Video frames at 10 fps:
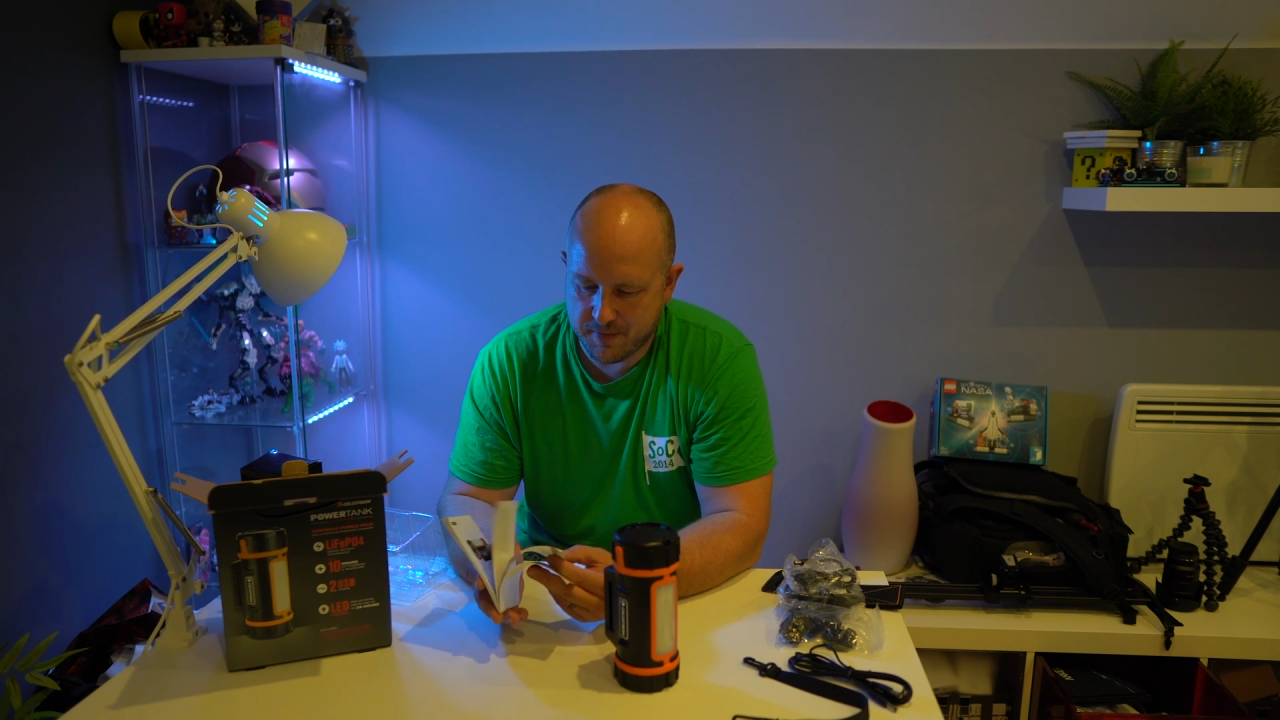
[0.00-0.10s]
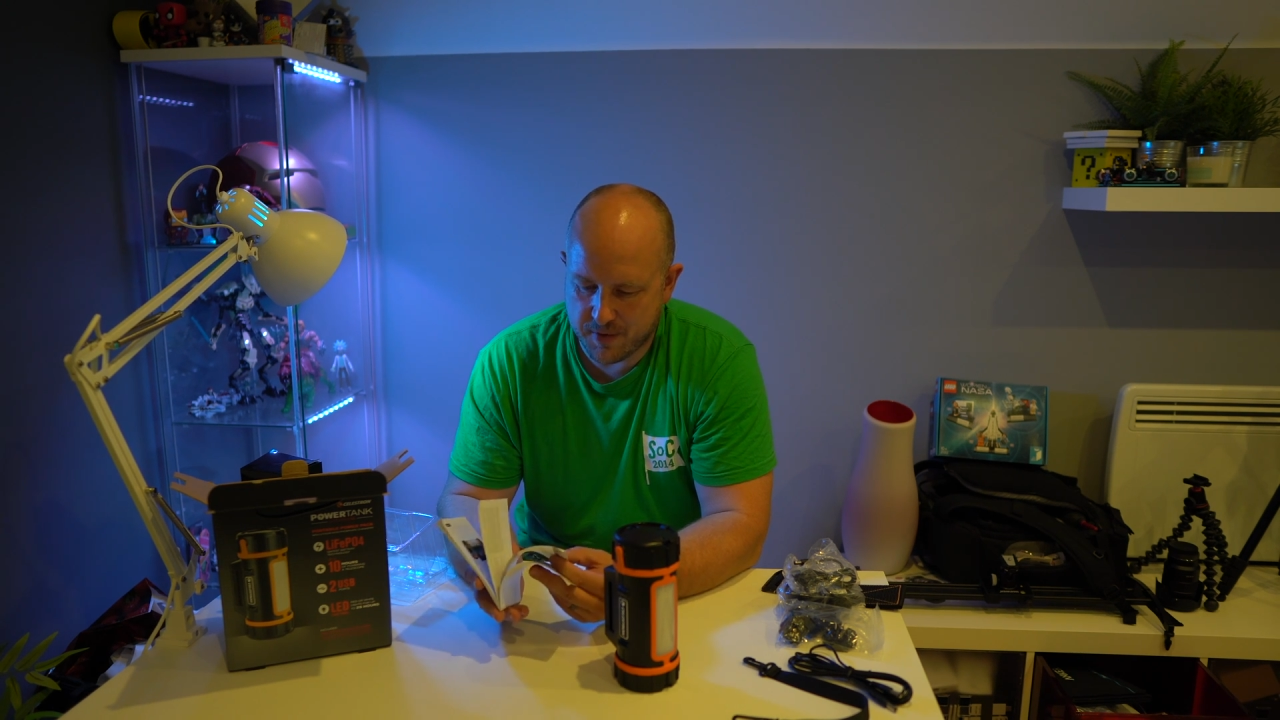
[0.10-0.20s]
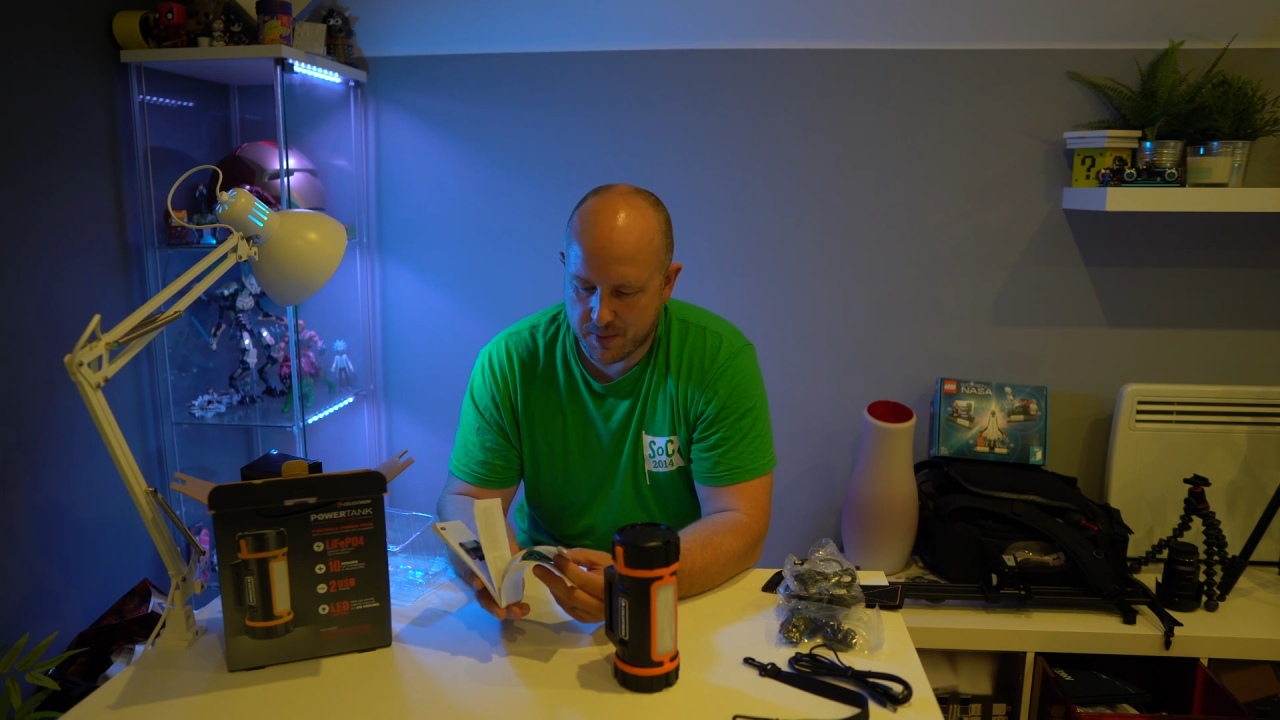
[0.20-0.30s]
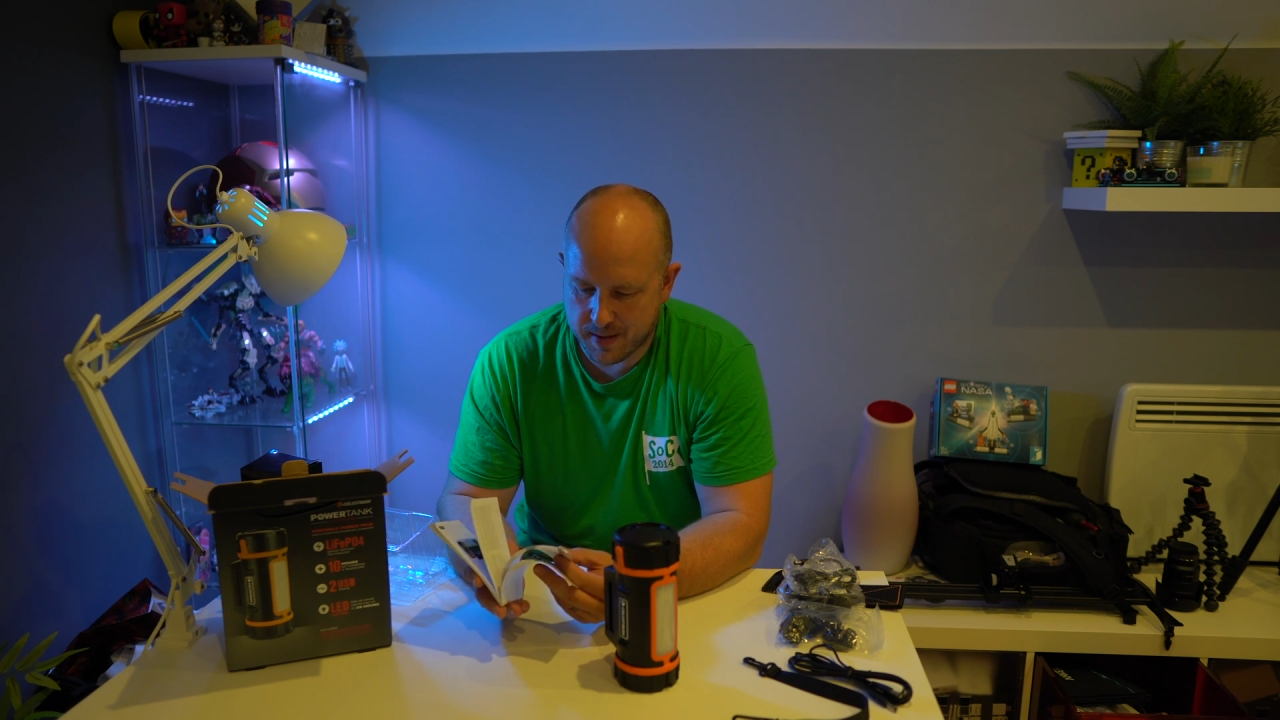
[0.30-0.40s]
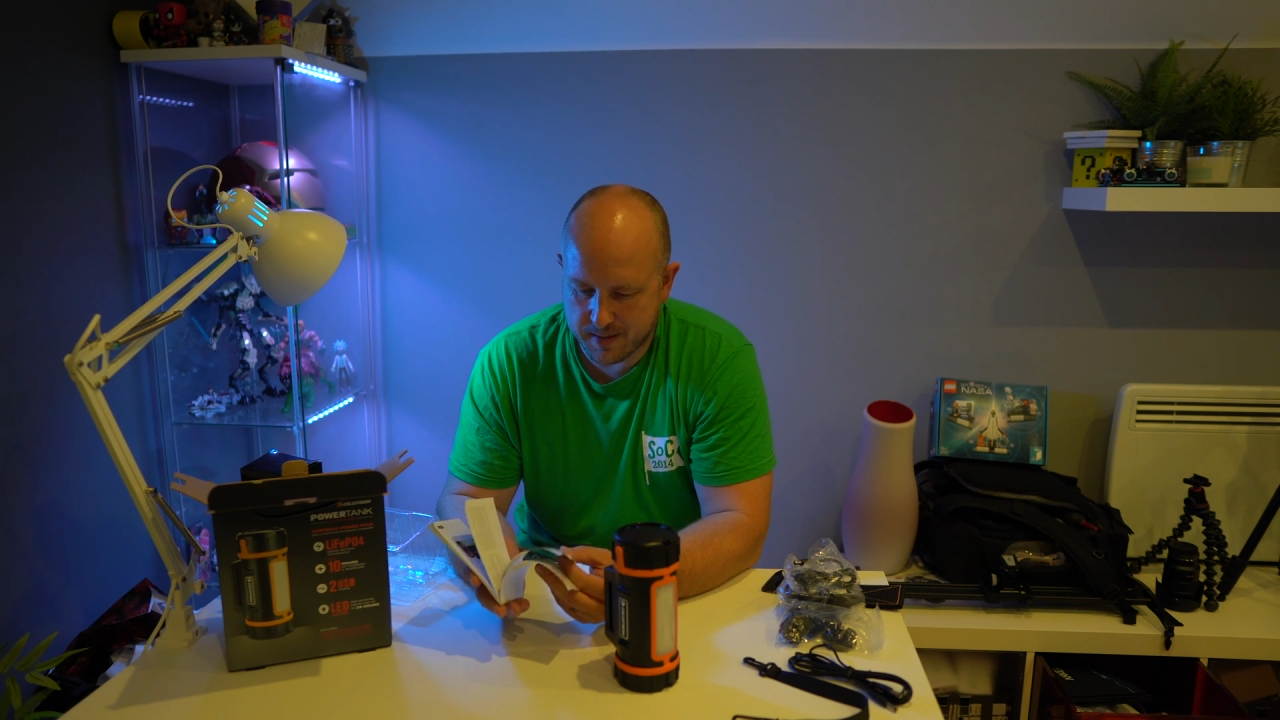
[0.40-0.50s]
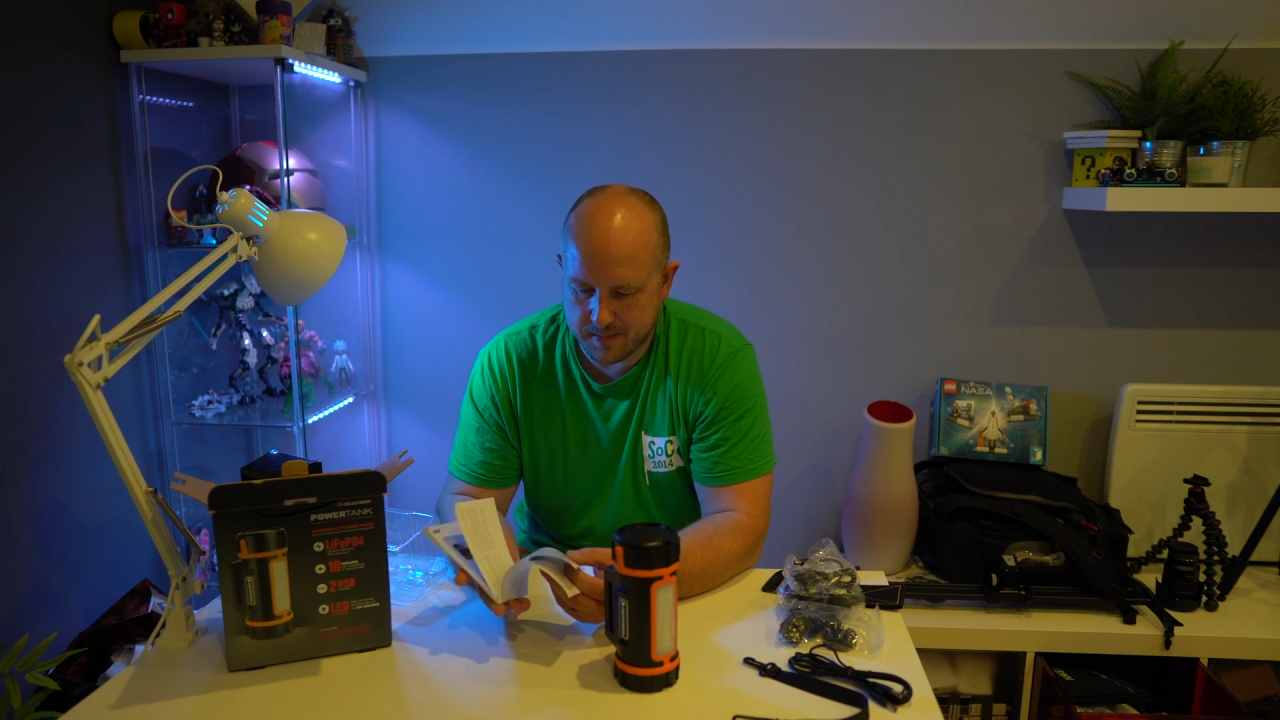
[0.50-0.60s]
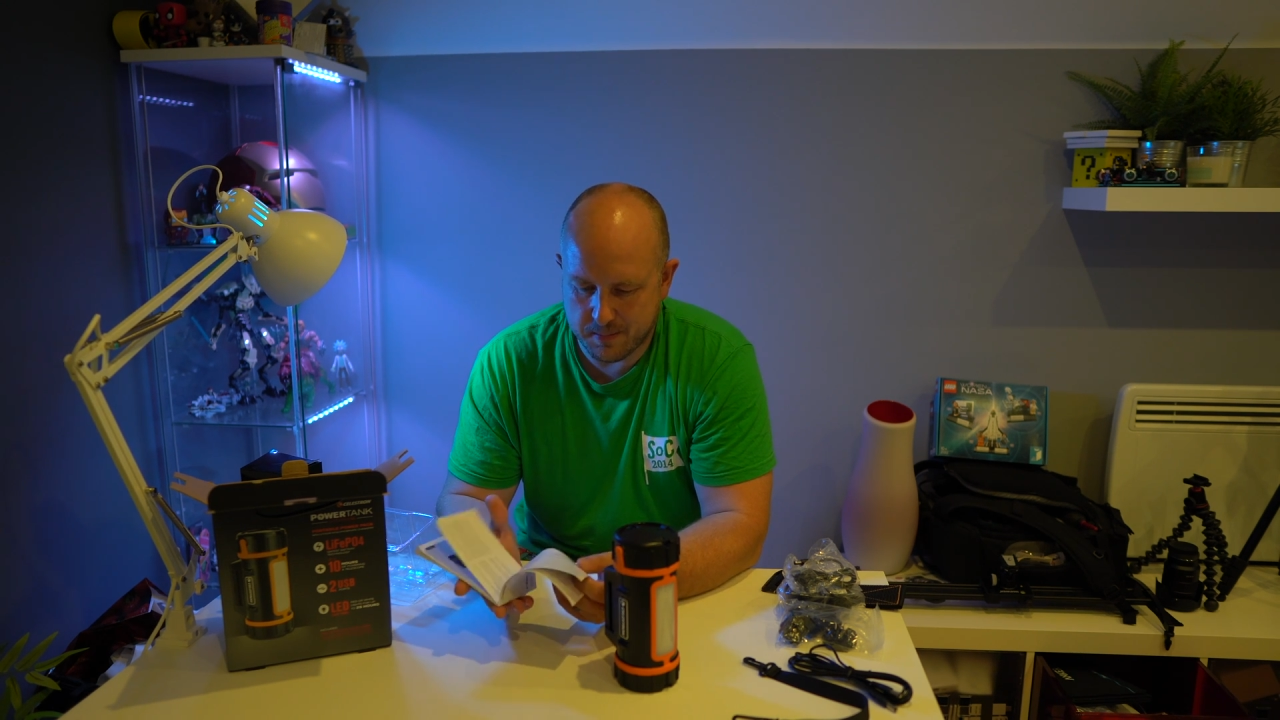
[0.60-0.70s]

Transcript: viewing